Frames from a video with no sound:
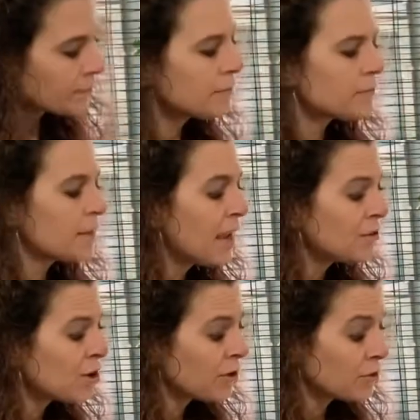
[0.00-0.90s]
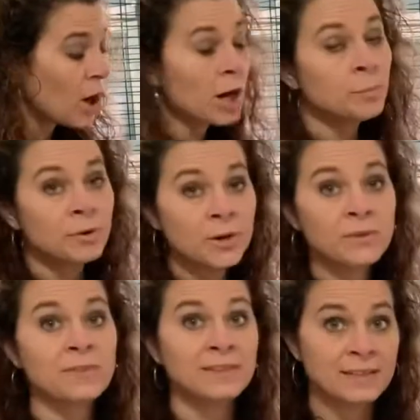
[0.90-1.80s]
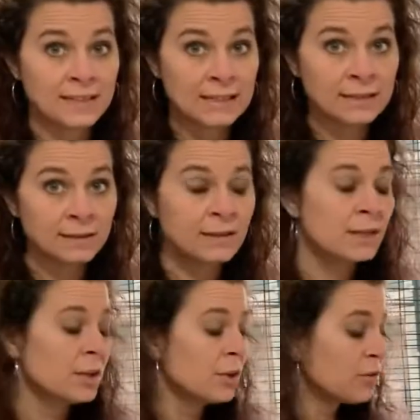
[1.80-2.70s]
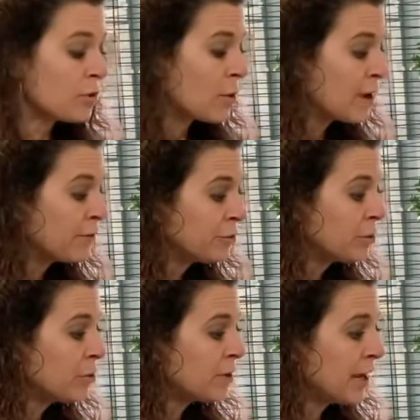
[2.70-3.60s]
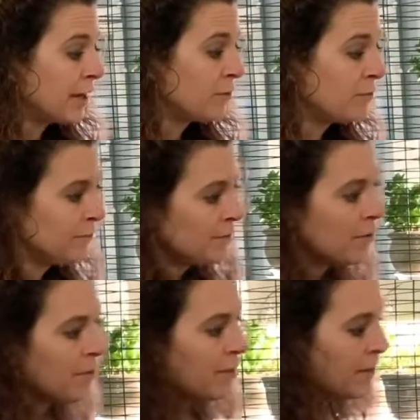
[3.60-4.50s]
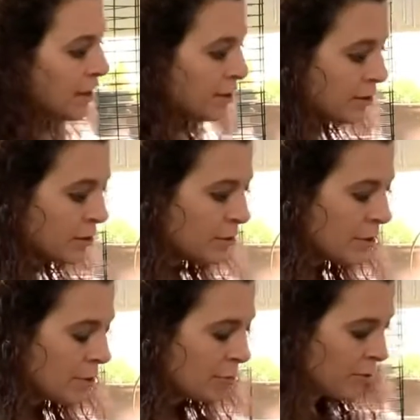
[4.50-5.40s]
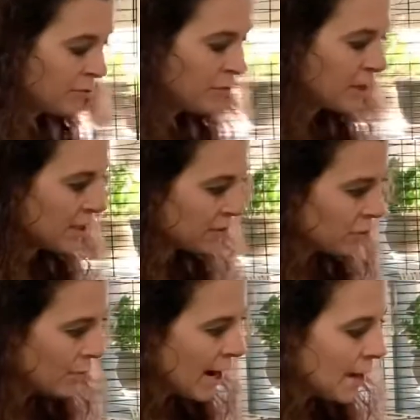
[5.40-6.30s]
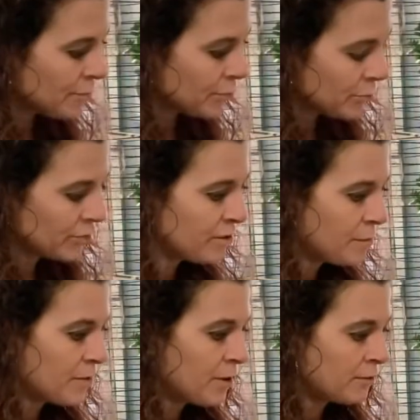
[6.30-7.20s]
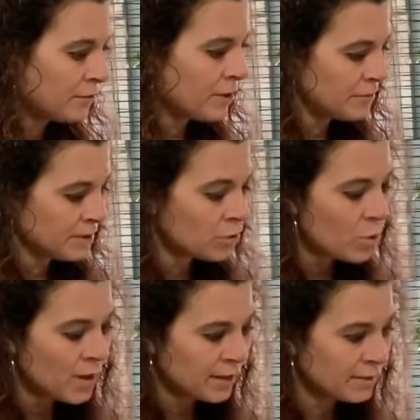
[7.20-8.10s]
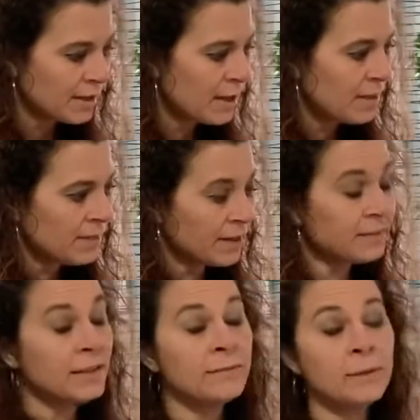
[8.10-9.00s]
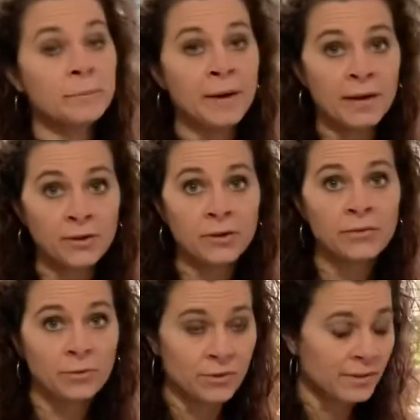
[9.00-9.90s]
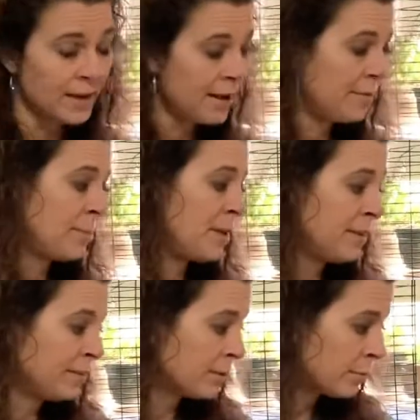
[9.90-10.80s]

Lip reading: Hedgehogs are prone to digging, so if you can fill this igloo with fleece scraps or some of our fluffy toys, that's even better, so that they have a place to